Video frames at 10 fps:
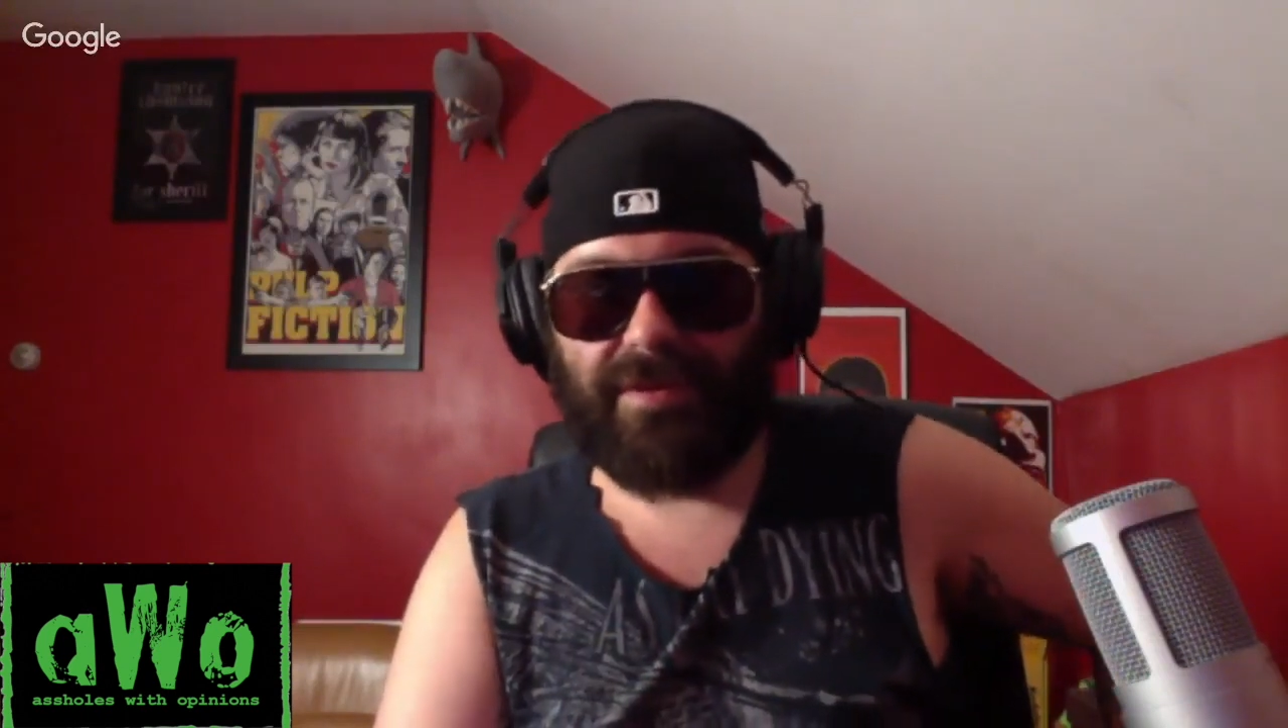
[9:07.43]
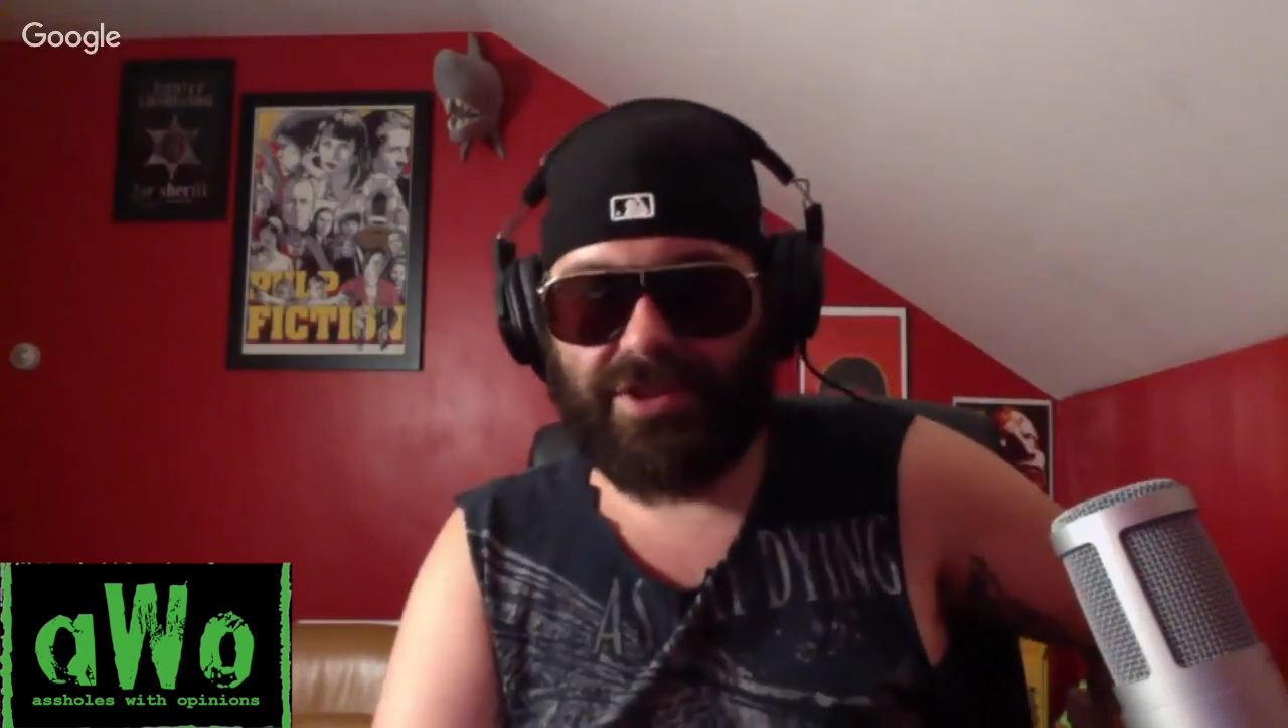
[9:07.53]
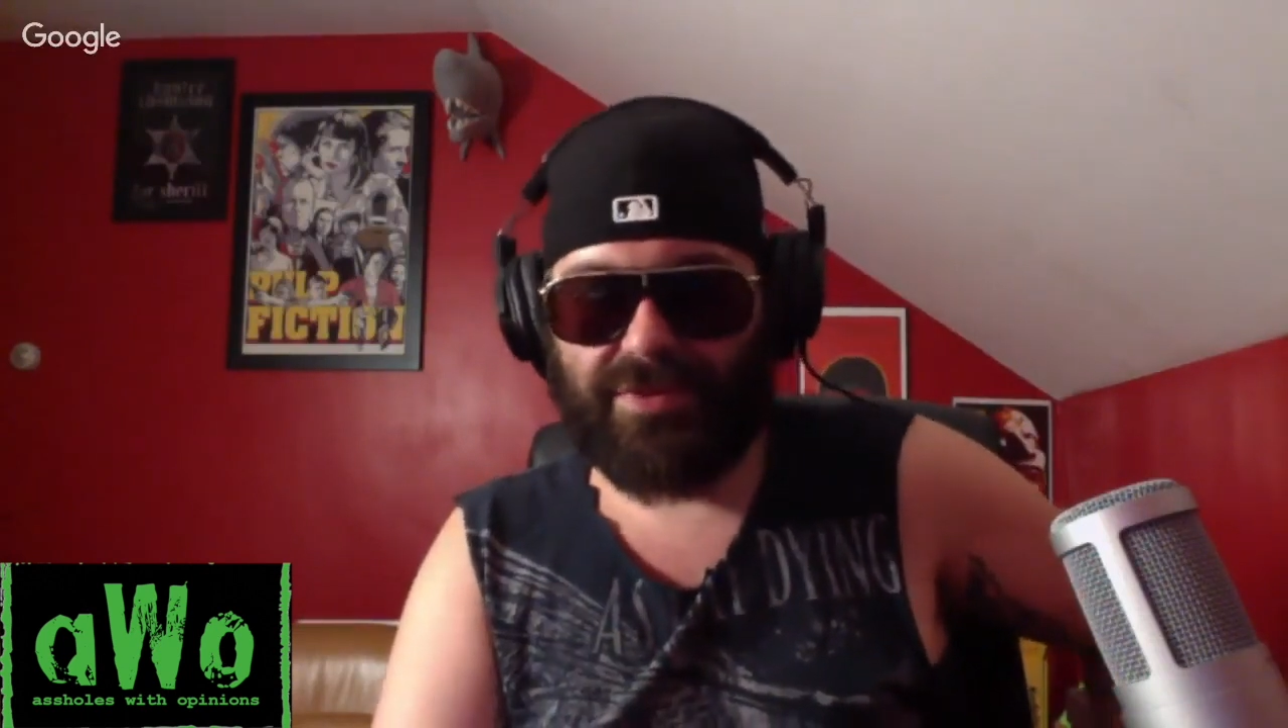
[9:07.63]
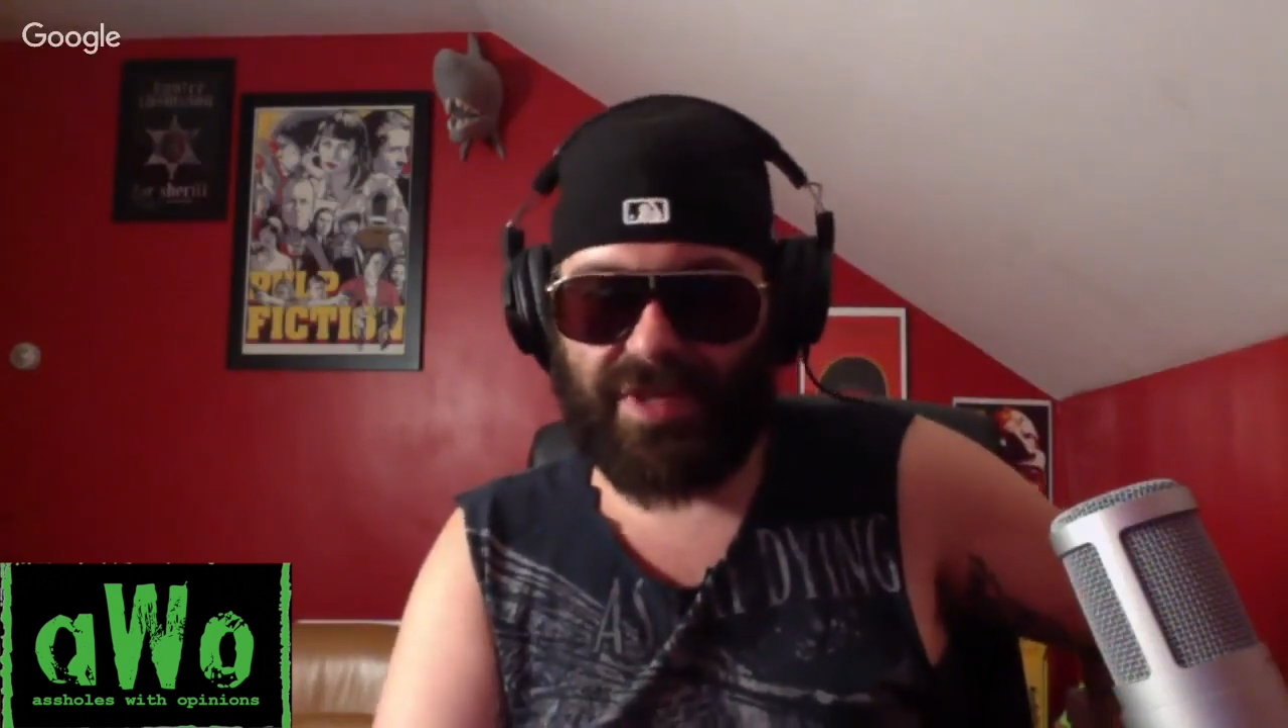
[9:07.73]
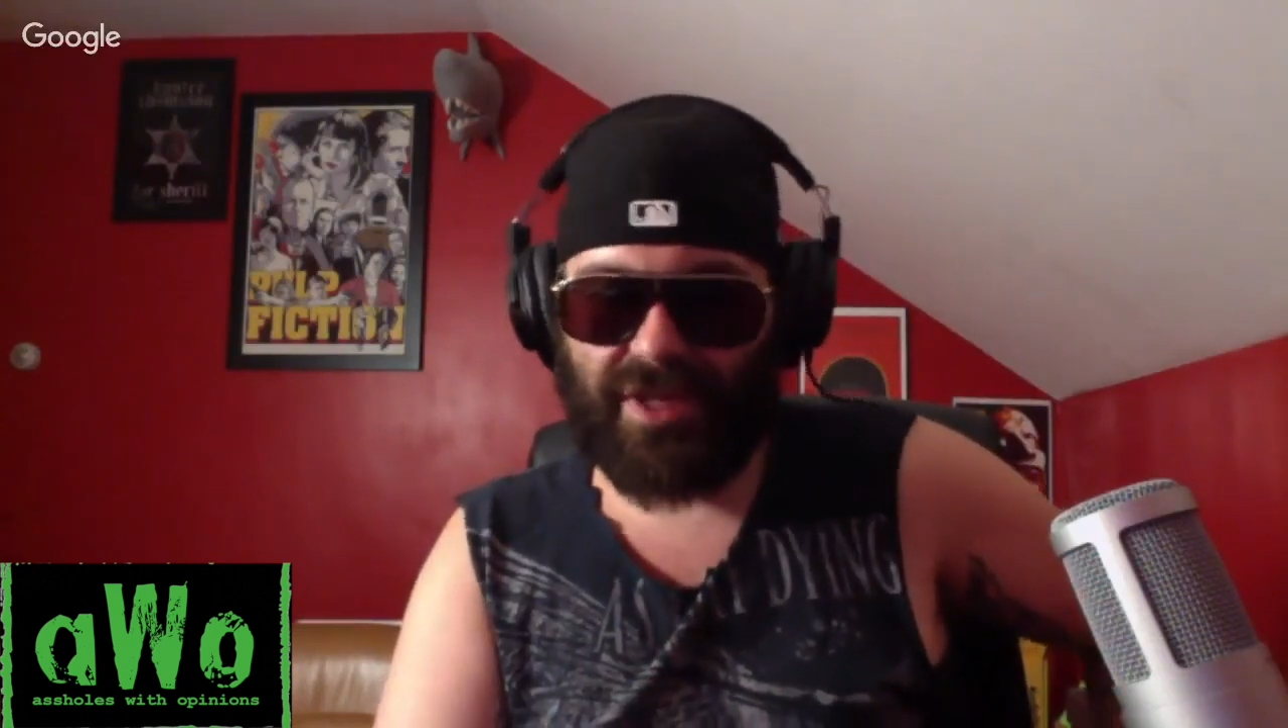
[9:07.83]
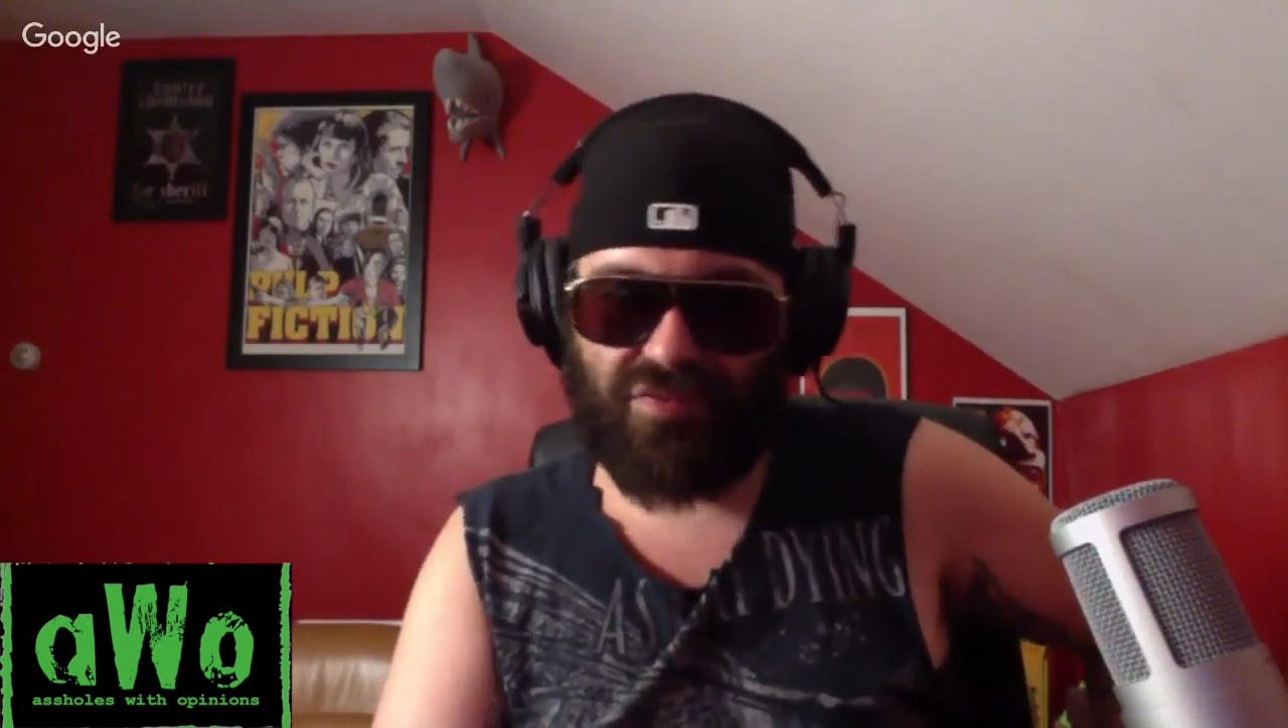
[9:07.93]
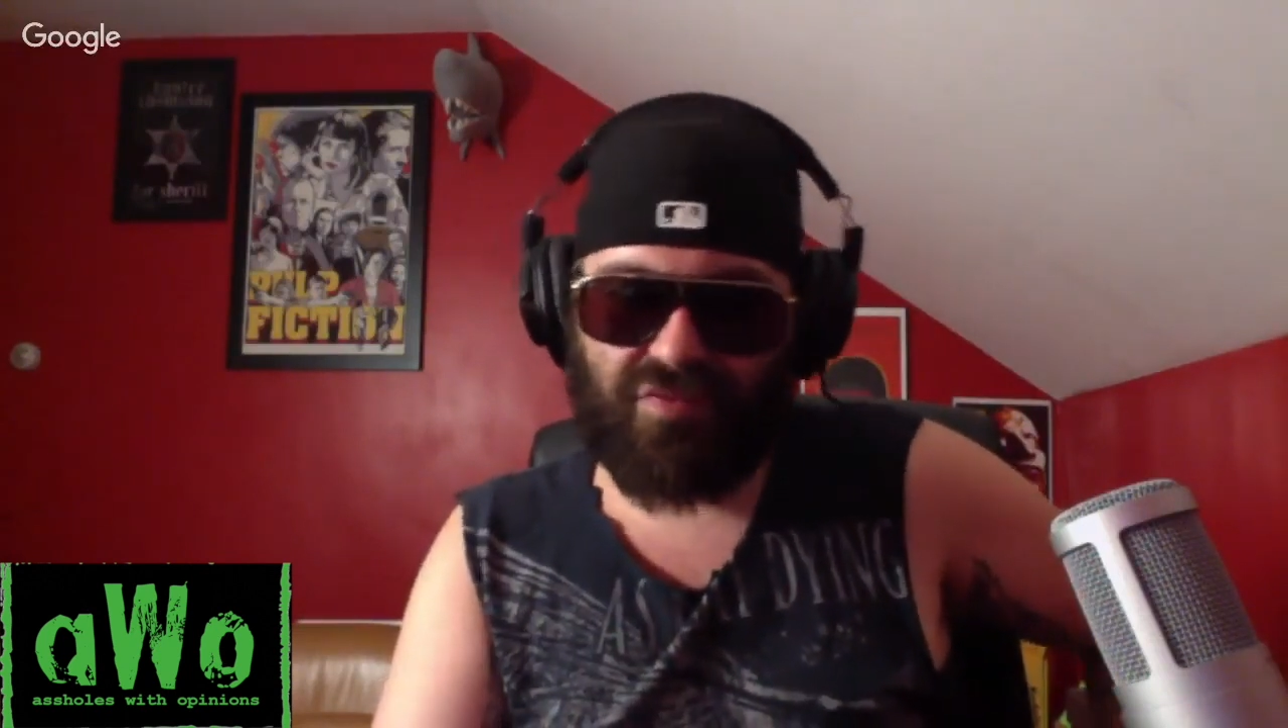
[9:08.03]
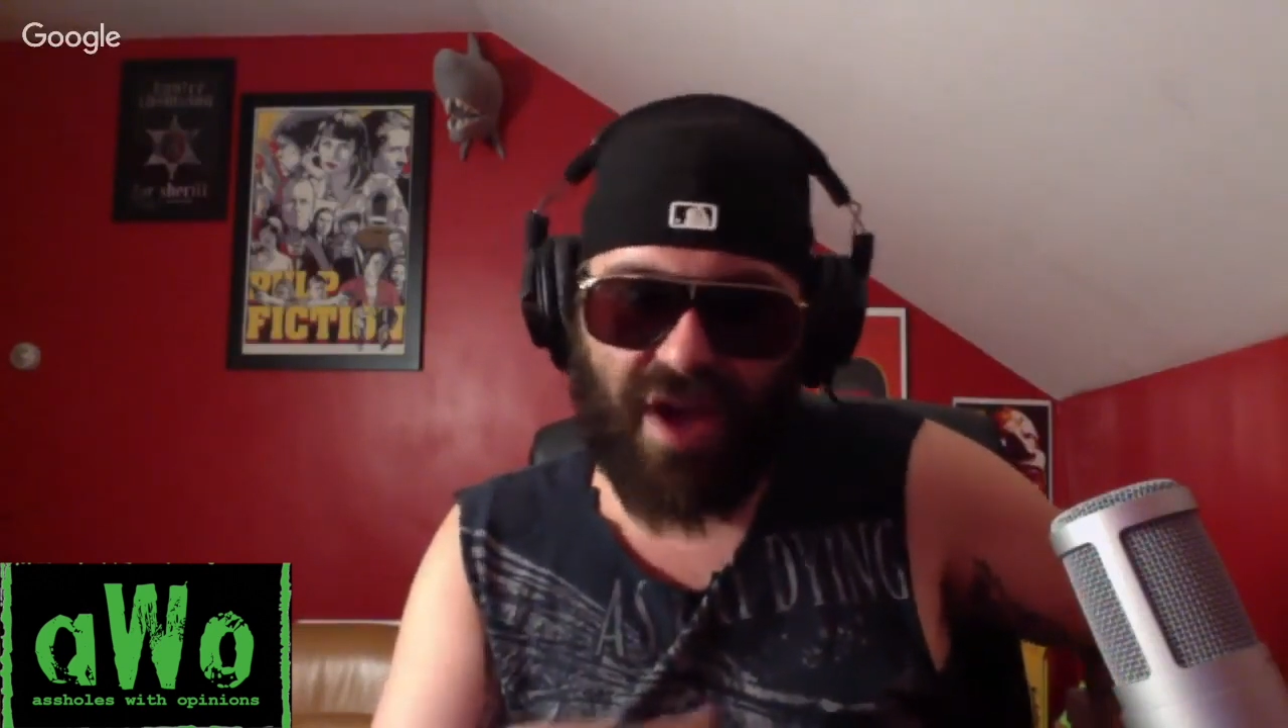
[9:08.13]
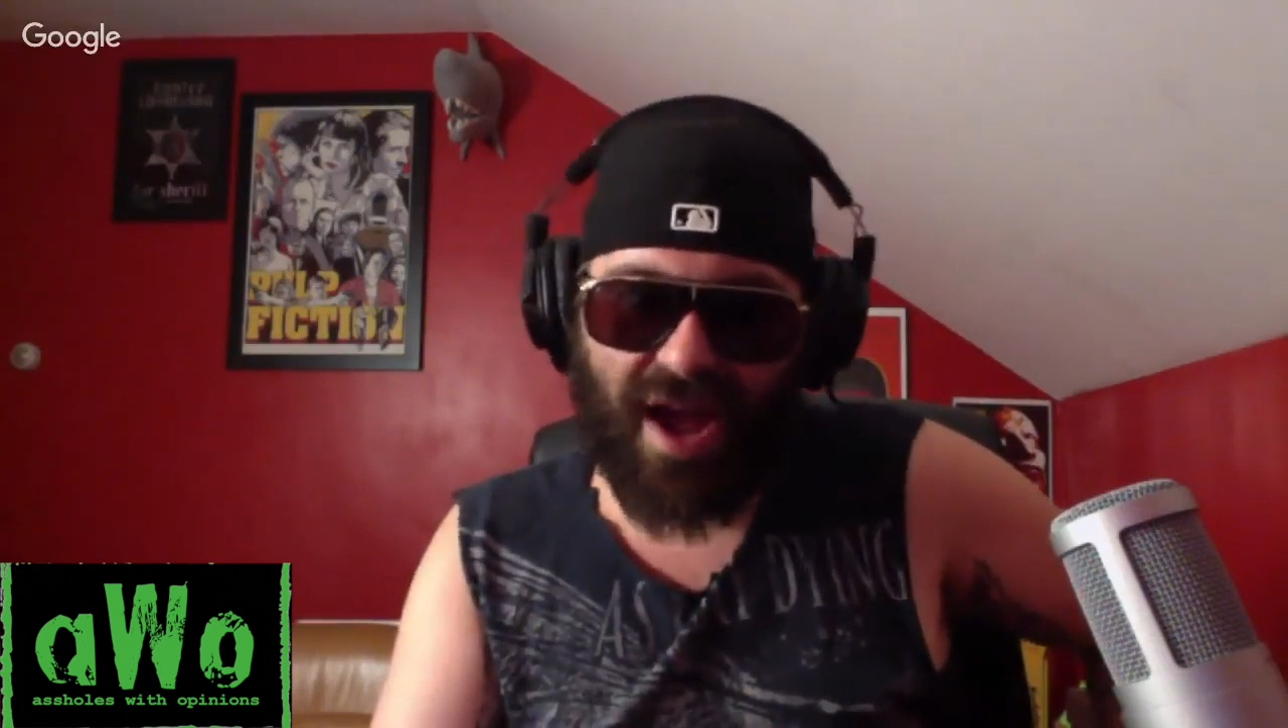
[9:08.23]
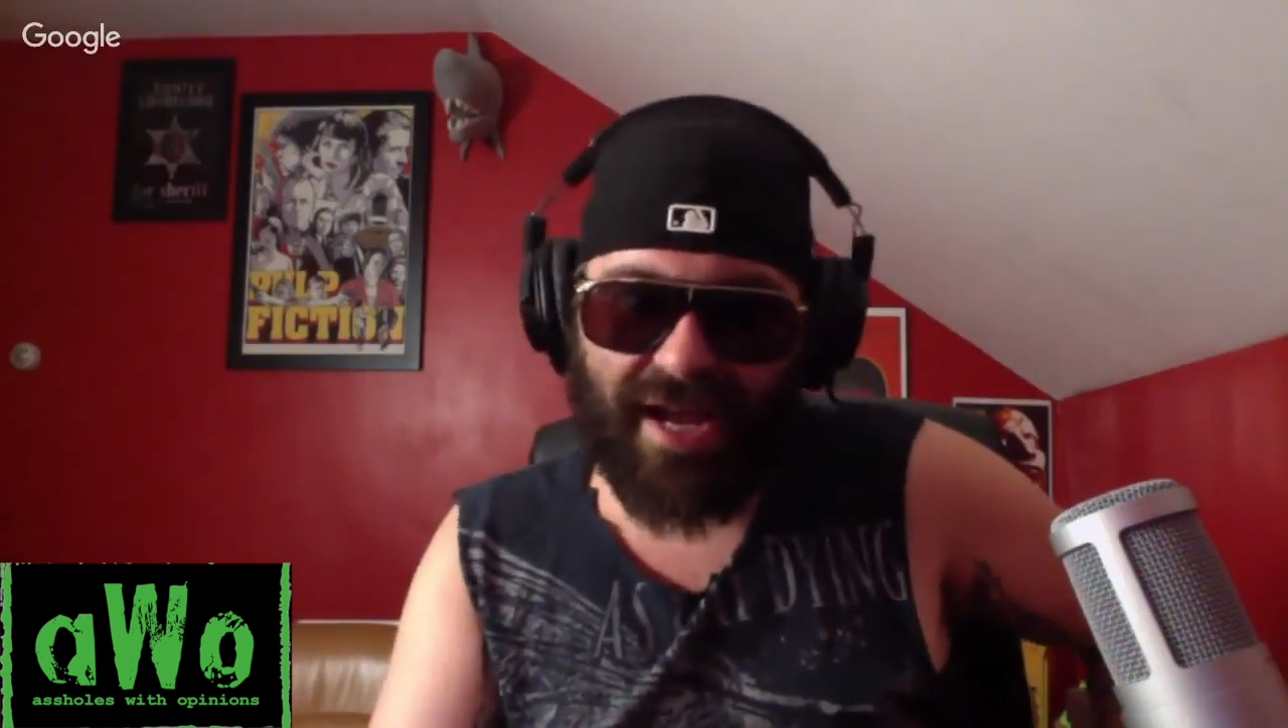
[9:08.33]
She was like
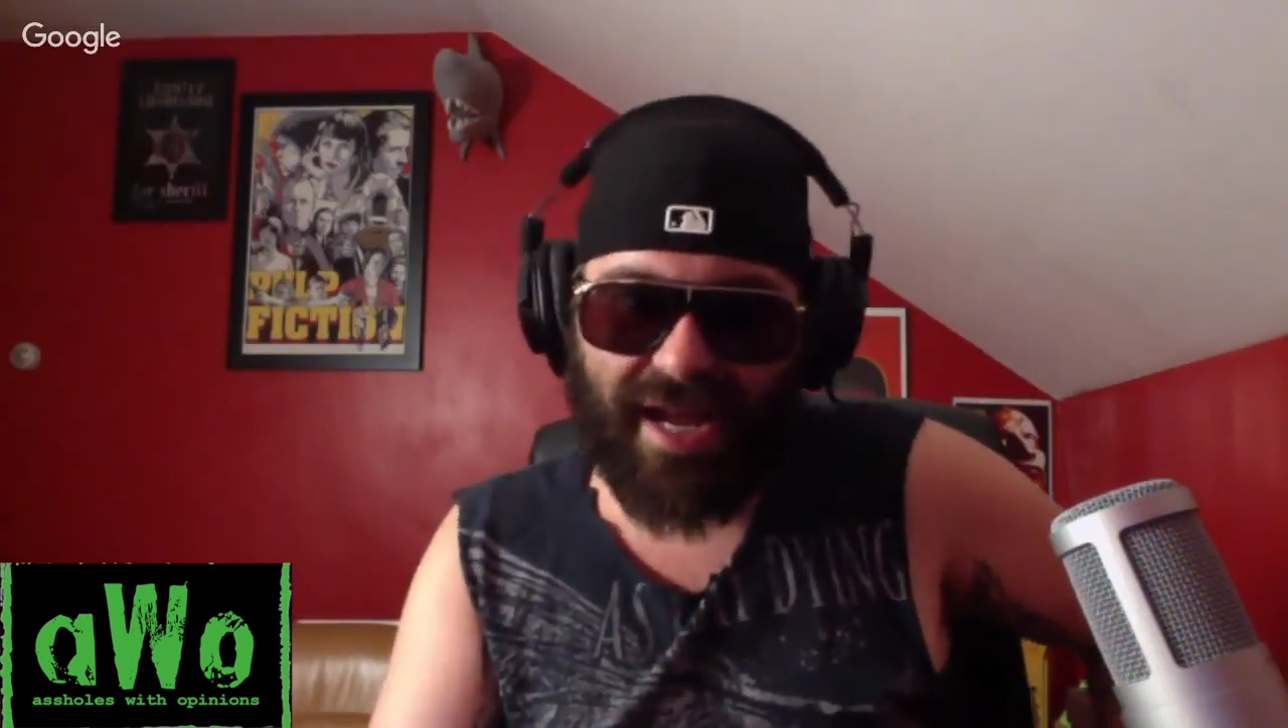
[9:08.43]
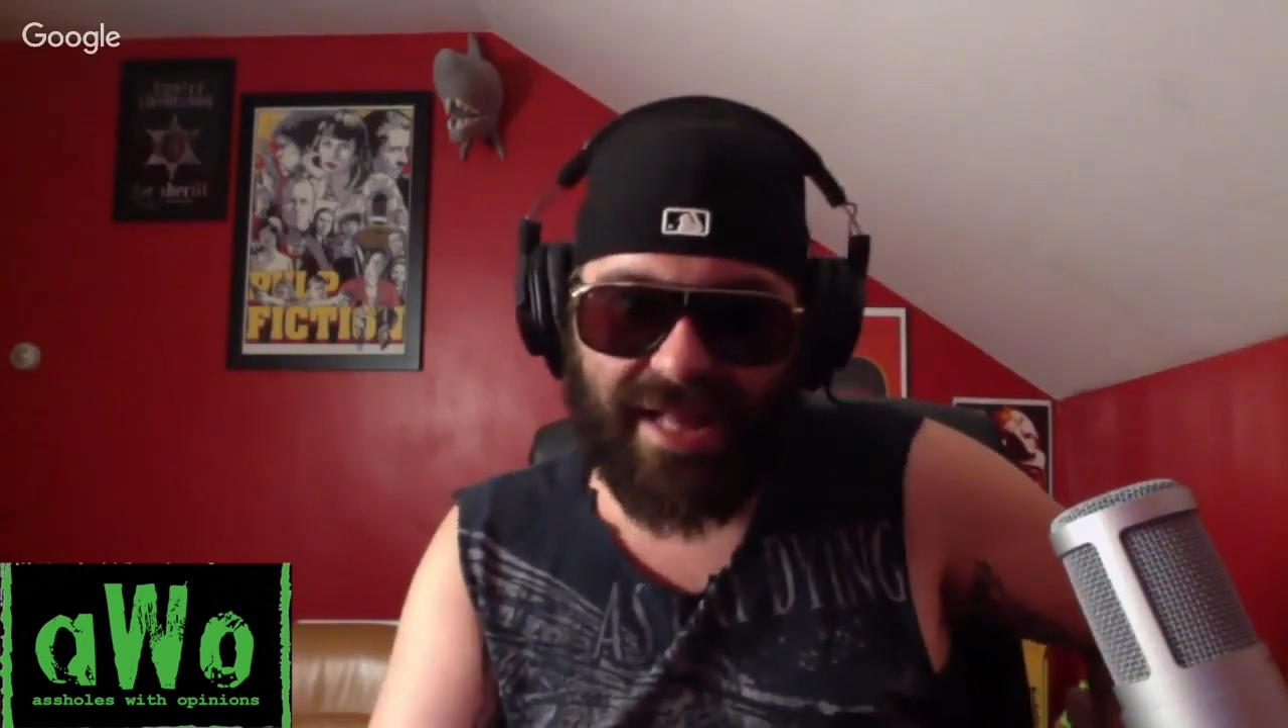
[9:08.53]
crying